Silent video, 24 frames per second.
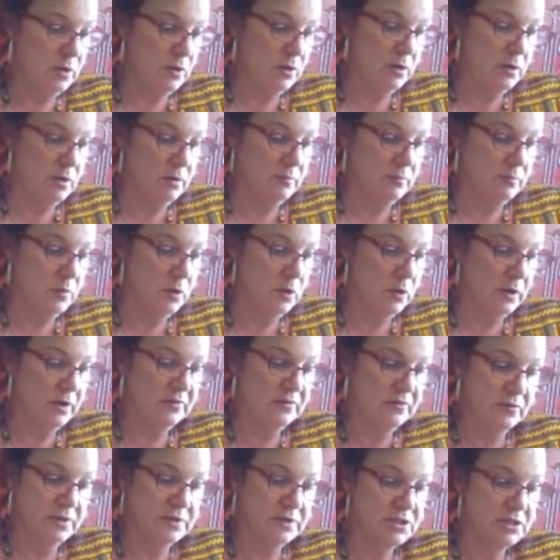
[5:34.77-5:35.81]
or
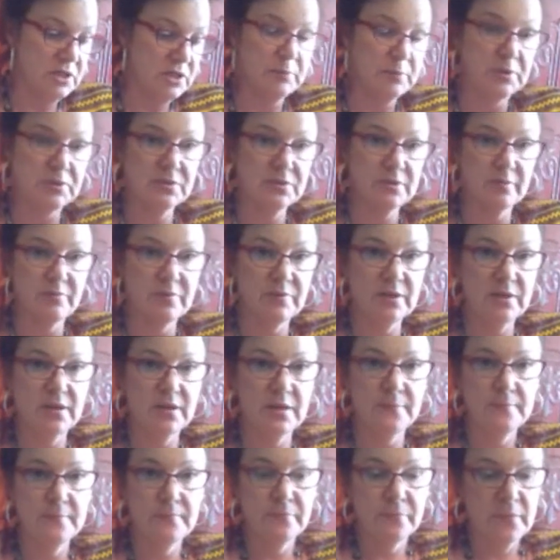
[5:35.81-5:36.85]
a friendship or
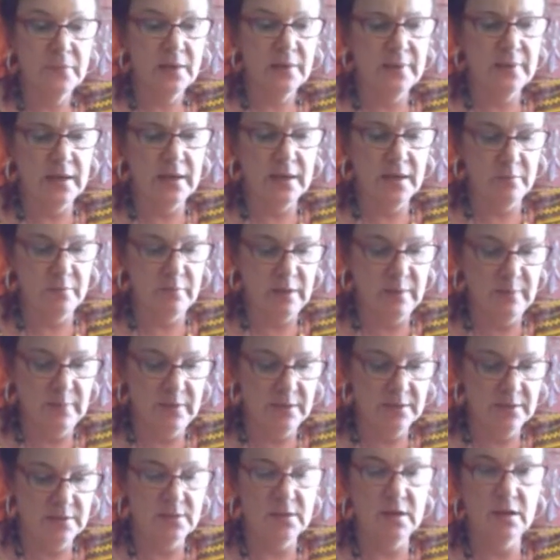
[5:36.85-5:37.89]
something that maybe
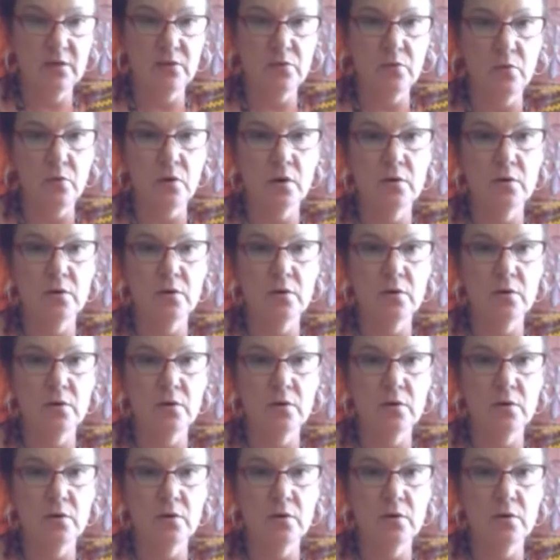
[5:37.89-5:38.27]
is not